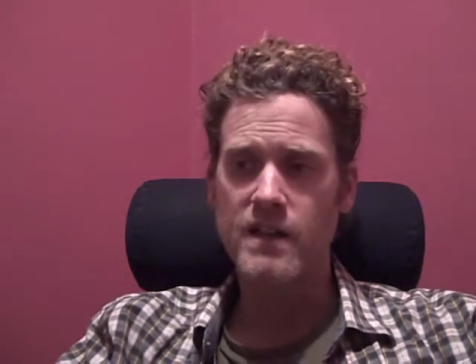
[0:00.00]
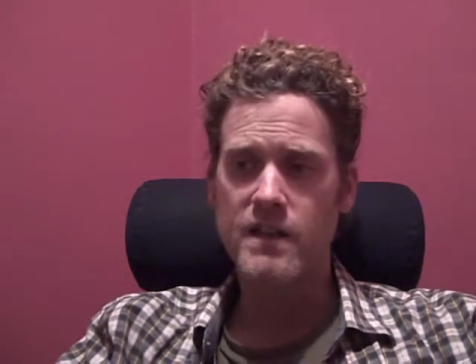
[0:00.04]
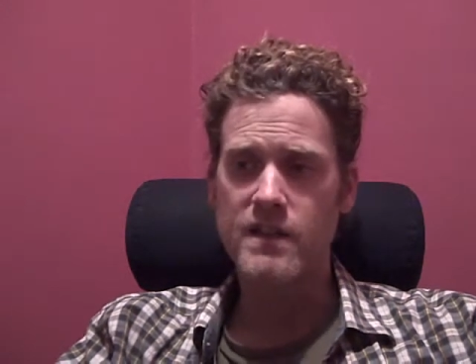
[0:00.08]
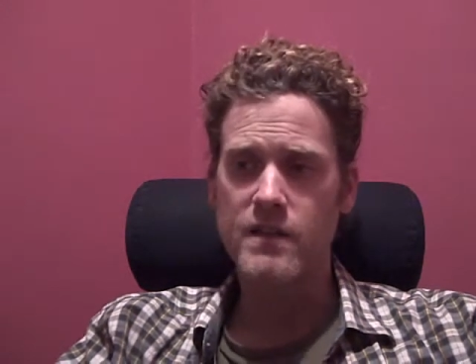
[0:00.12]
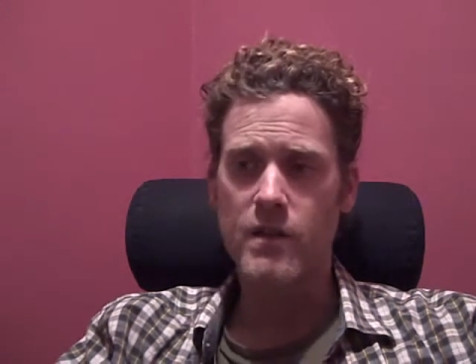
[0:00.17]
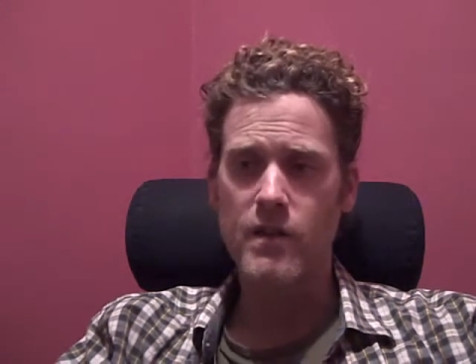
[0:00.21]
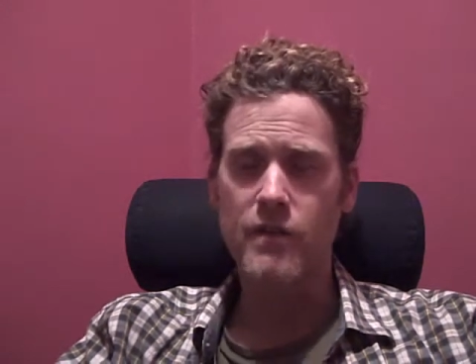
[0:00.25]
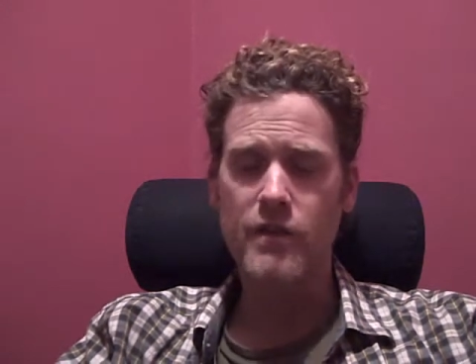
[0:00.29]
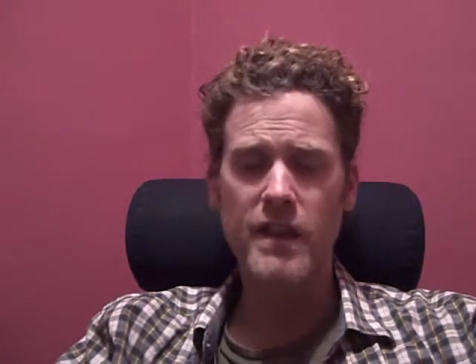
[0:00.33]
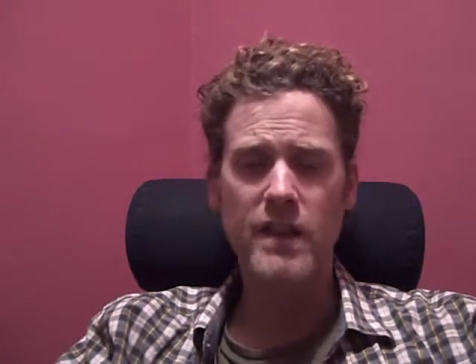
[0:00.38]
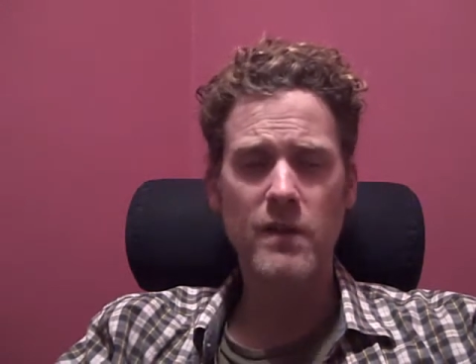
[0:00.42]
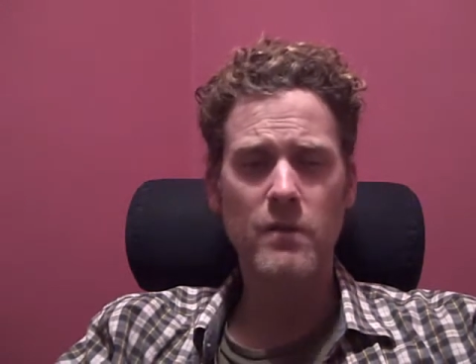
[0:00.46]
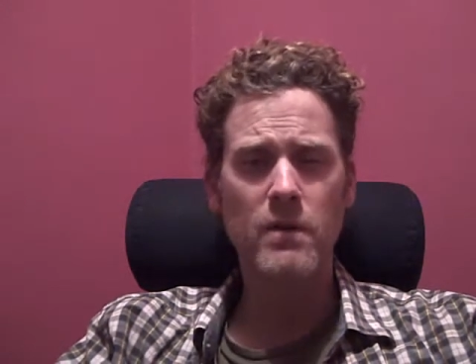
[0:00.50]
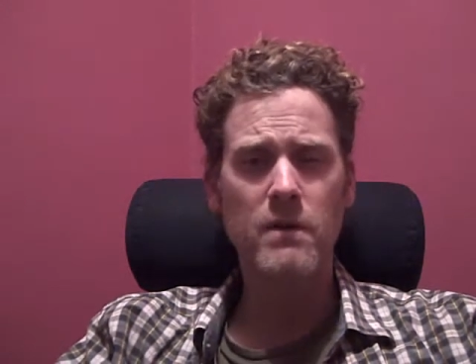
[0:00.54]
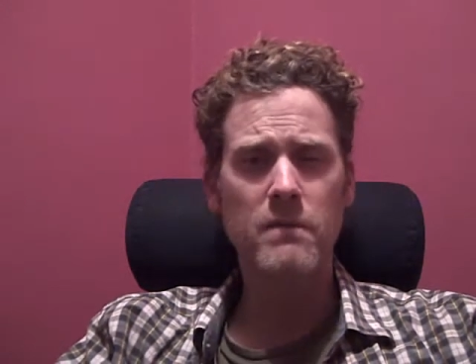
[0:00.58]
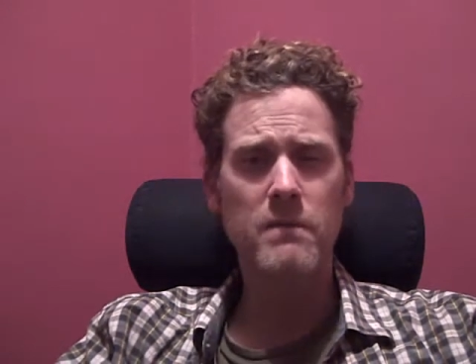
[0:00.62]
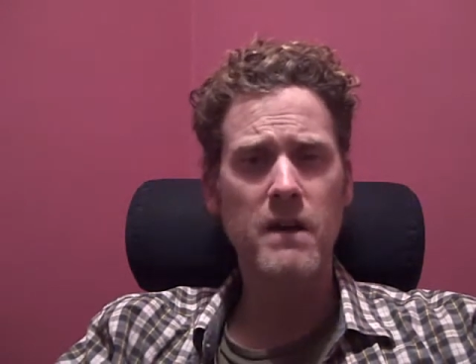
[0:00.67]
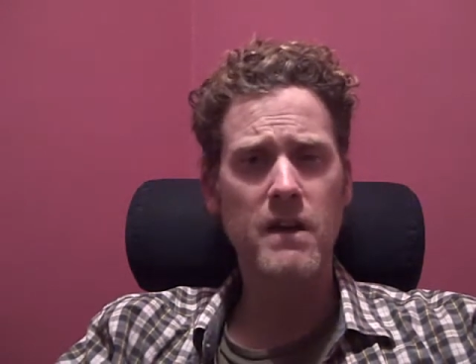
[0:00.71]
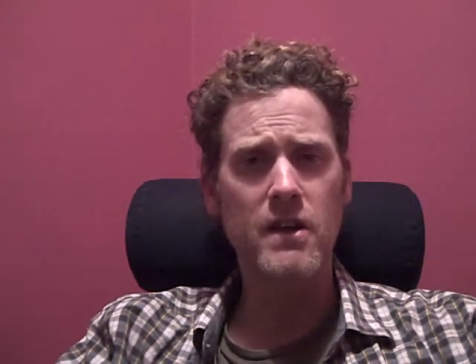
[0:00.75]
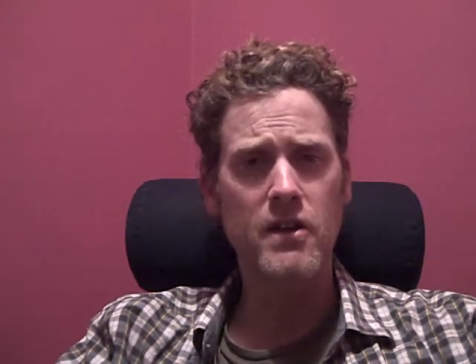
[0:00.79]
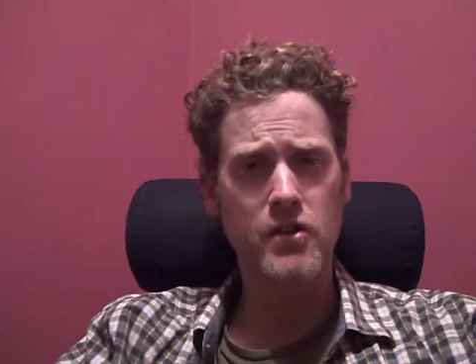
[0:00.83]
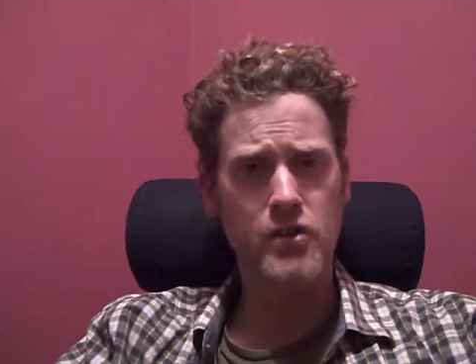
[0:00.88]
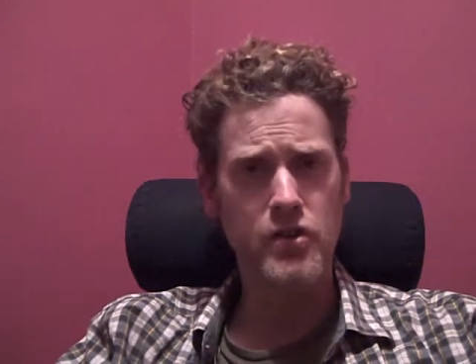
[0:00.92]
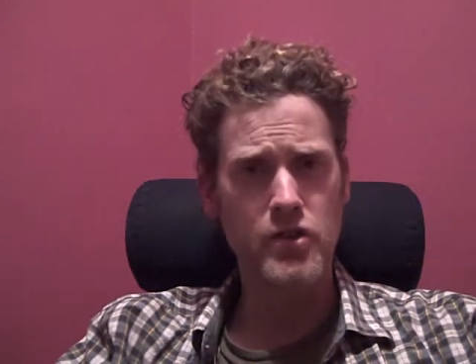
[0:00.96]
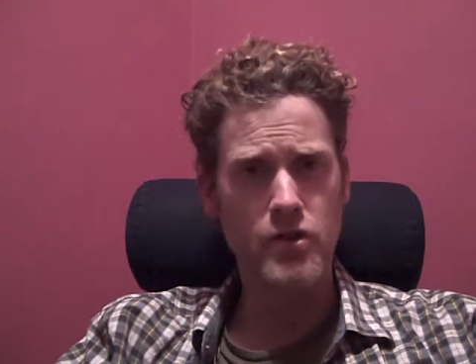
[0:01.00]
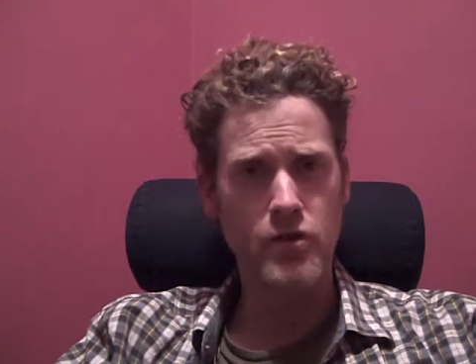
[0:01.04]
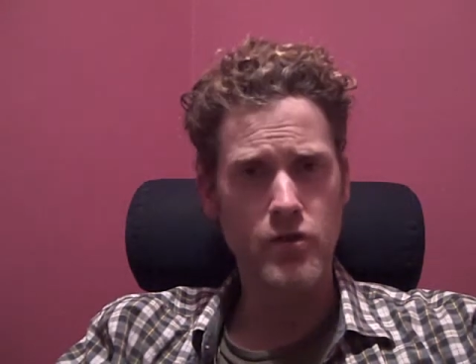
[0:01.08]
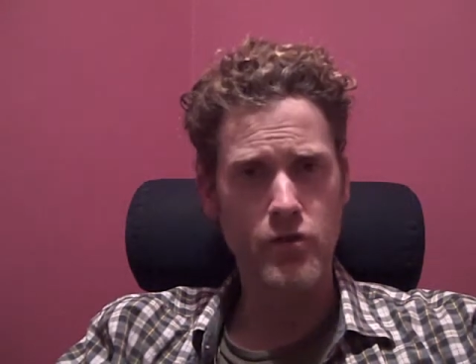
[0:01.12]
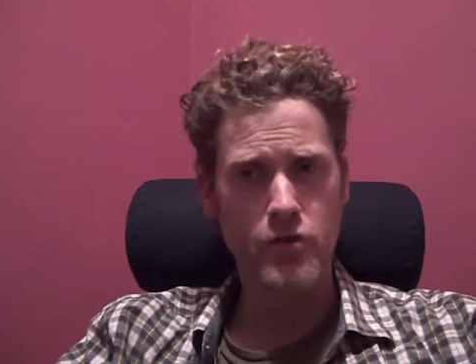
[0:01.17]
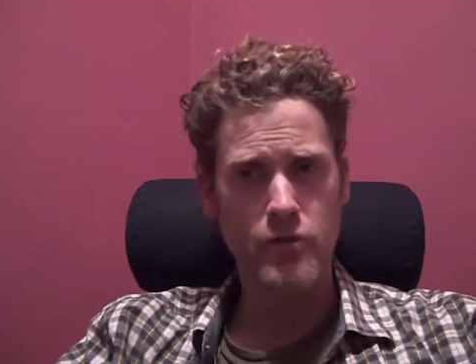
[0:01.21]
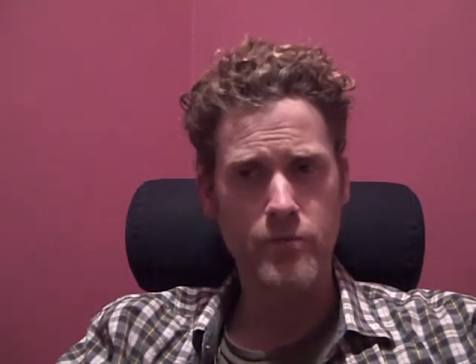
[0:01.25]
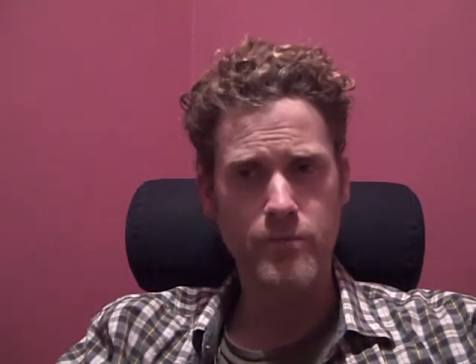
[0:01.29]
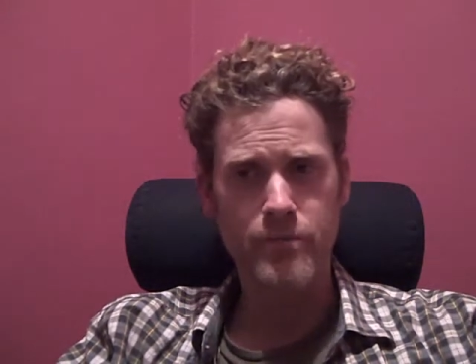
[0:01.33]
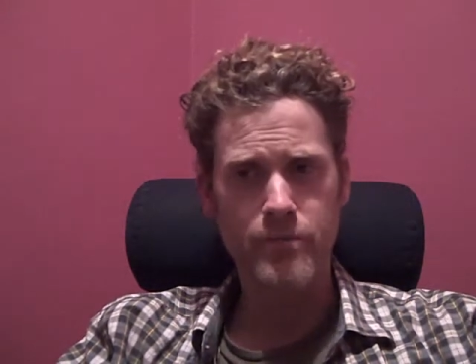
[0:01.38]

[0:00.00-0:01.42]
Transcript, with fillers: So I think what I'm going to do